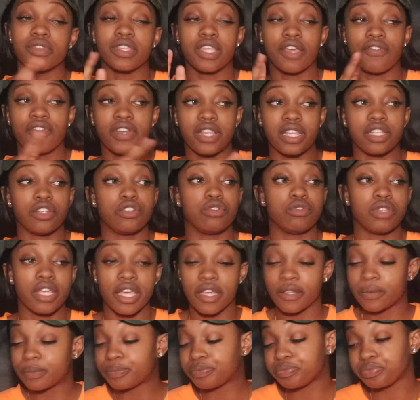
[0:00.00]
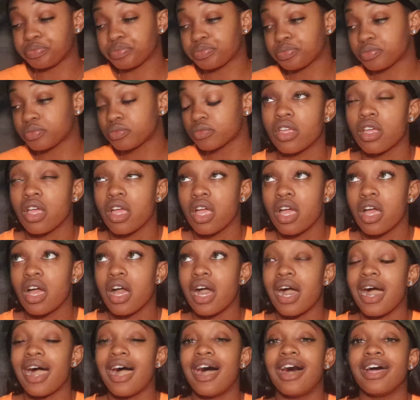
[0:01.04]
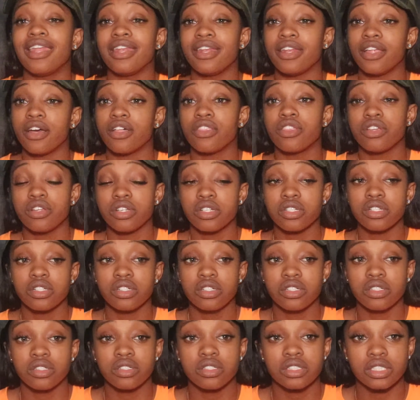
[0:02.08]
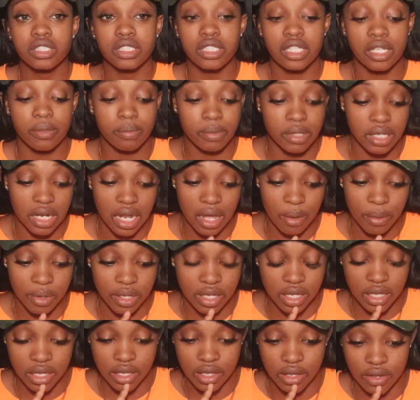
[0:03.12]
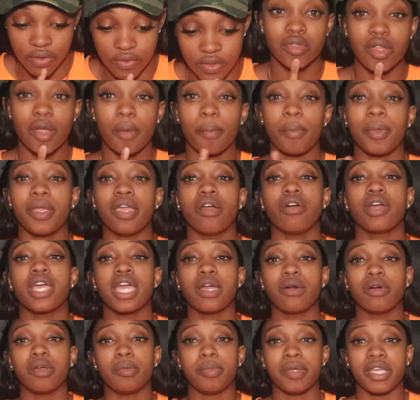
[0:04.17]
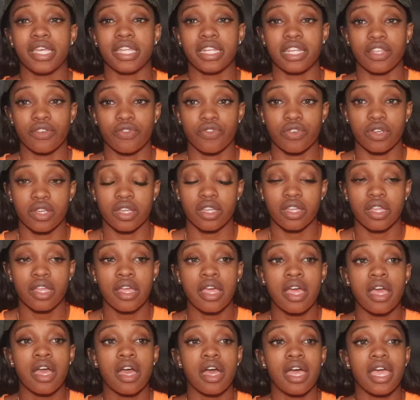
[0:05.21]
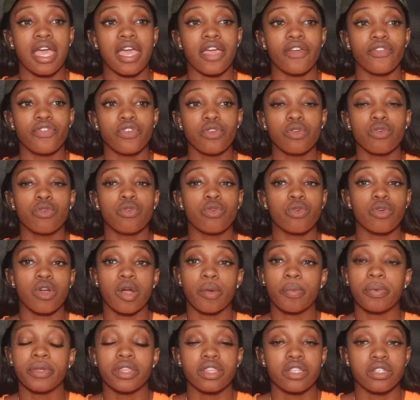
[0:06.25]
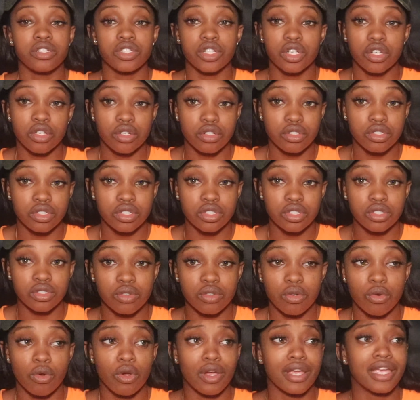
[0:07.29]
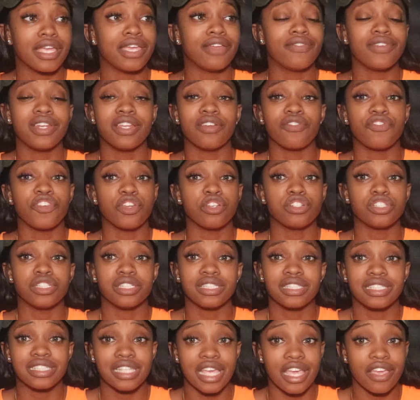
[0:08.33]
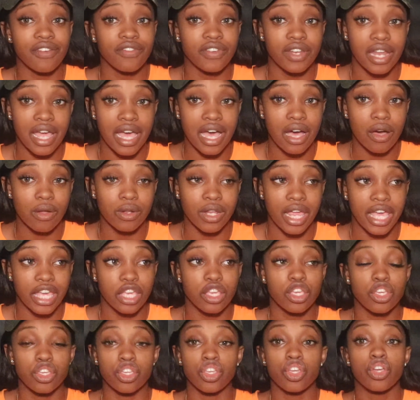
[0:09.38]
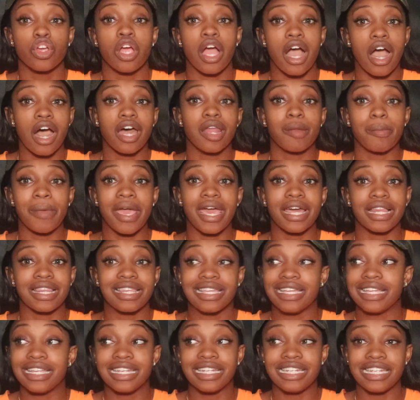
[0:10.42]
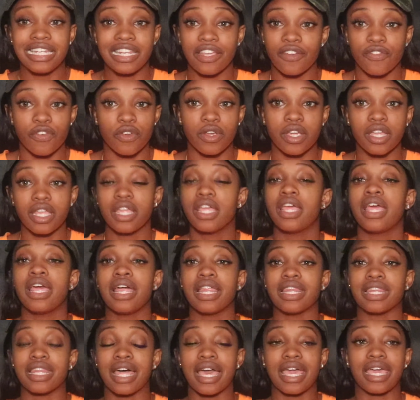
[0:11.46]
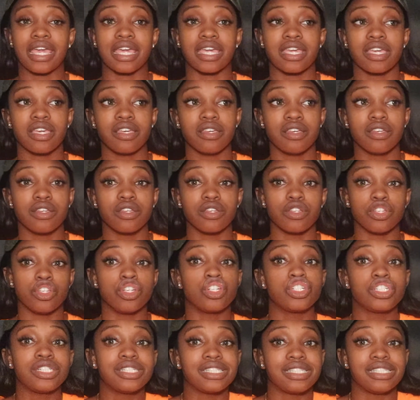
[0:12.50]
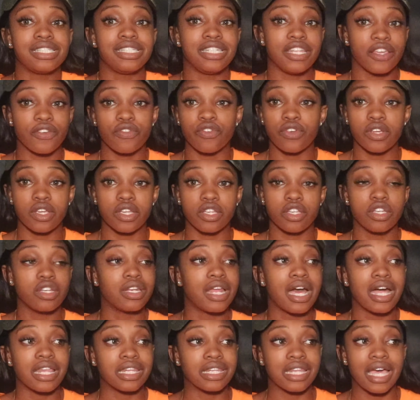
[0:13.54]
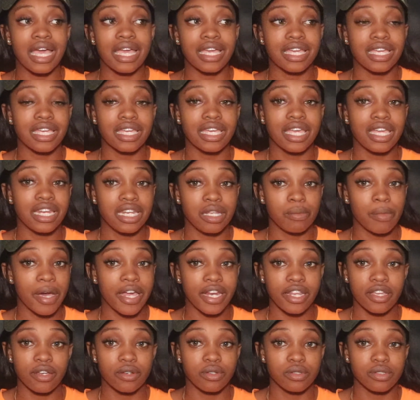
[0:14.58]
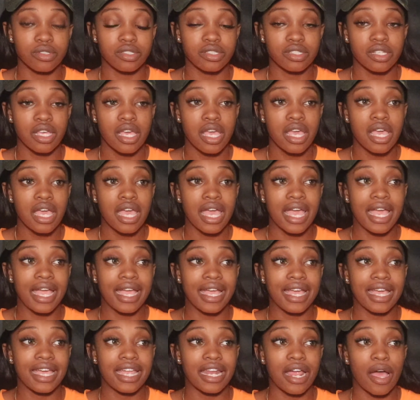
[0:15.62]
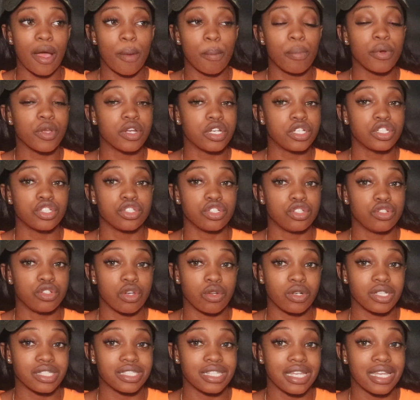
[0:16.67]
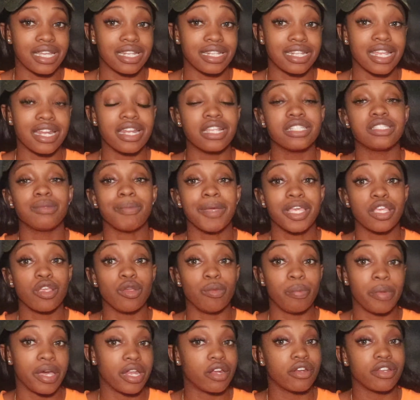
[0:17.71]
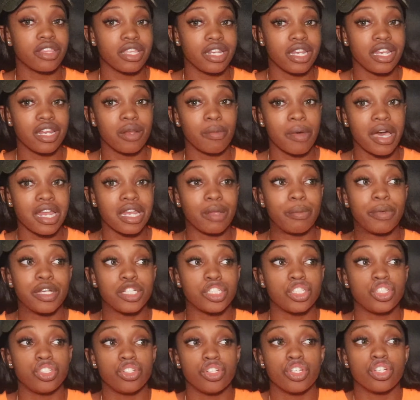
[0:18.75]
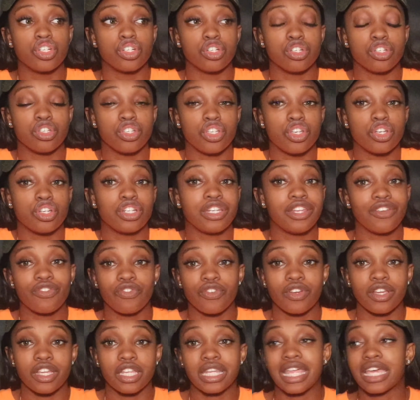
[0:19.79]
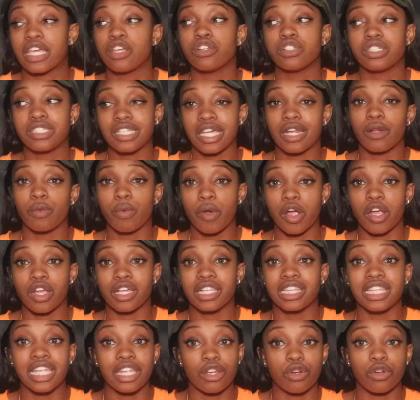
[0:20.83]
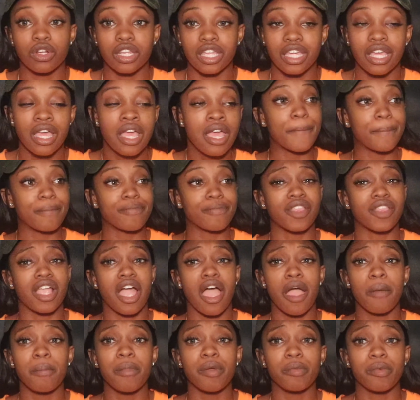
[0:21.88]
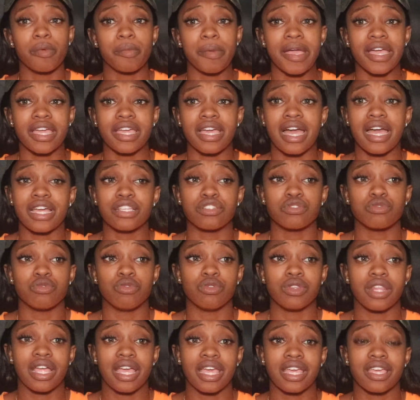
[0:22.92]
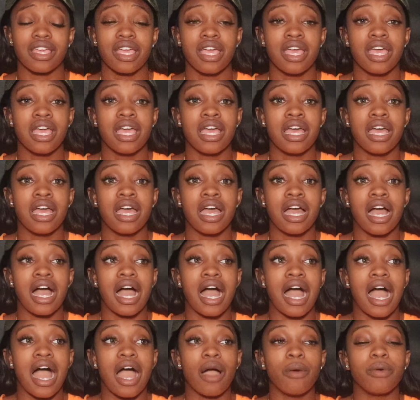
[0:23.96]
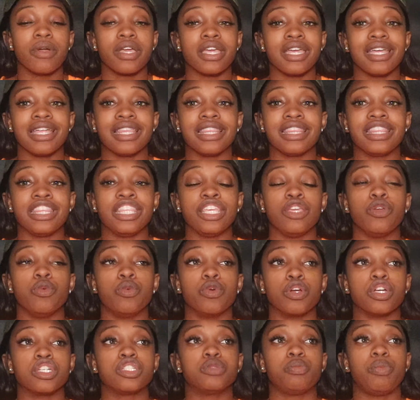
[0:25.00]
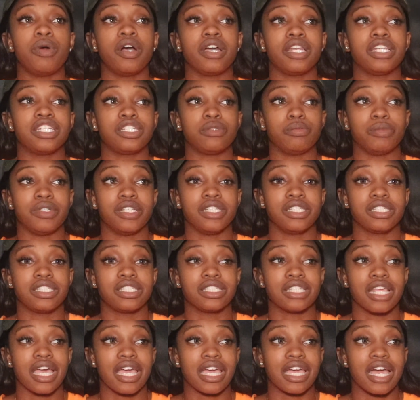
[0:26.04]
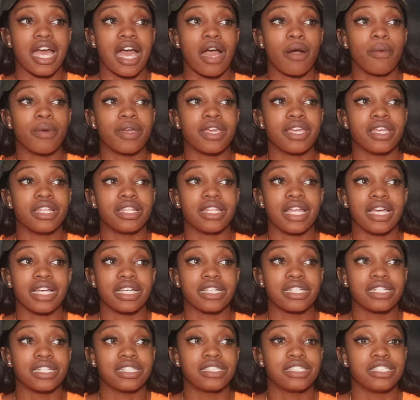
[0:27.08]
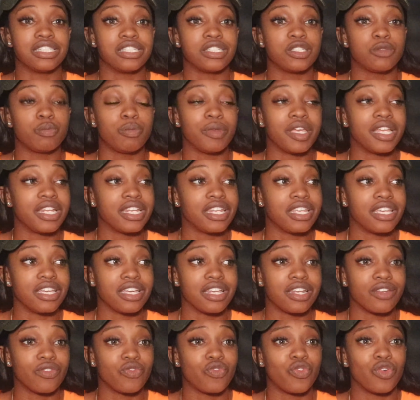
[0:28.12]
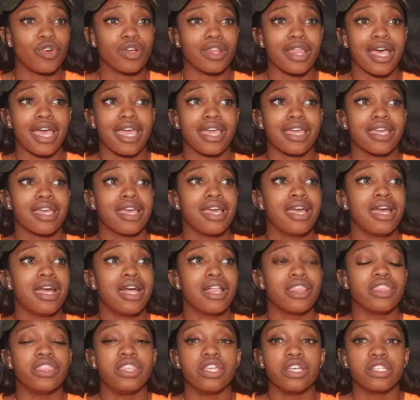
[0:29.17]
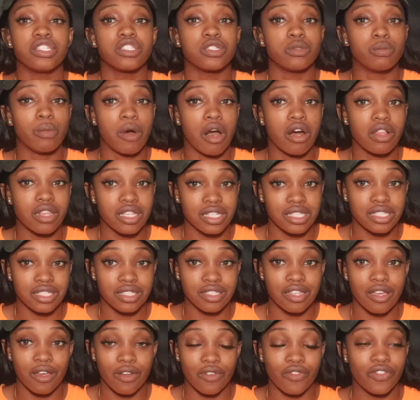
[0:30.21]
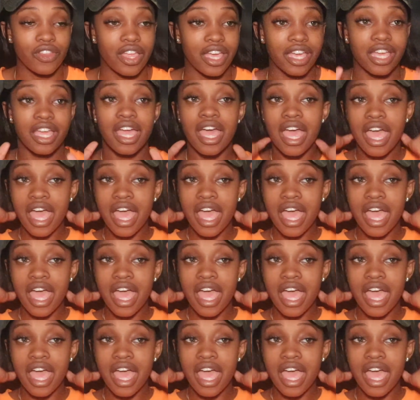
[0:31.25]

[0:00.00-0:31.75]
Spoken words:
definitely do that. Another tip that I would give, be okay with being different. If you grew up in the church, or even if you're just saved now, like, you're automatically different. Like, you're just different. You're not like anybody else. And I'm pretty sure you noticed that. That doesn't make you better than anybody, but you're different. Like, you're set apart, literally. I remember back in high school, like, I would get the worst punishments. Like, I would get, like, suspended for, like, the smallest stuff. Like,